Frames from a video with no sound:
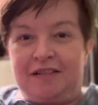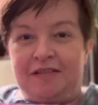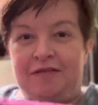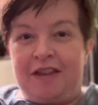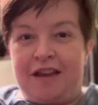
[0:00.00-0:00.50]

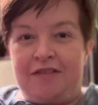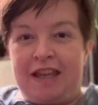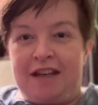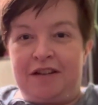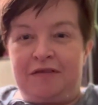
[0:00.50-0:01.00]
the other
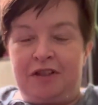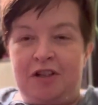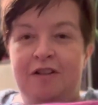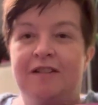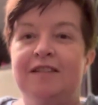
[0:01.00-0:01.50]
end of the
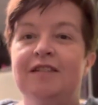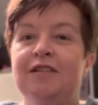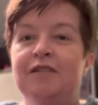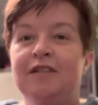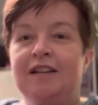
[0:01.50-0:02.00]
shawl.
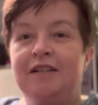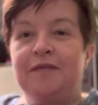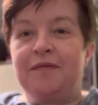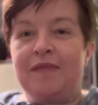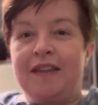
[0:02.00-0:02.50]
So
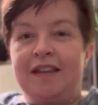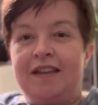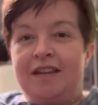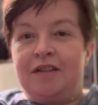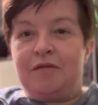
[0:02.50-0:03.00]

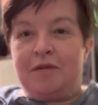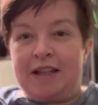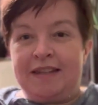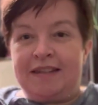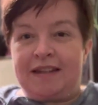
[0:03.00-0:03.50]

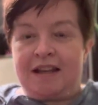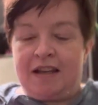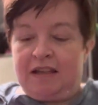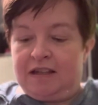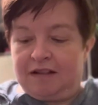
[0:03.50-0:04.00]
one side,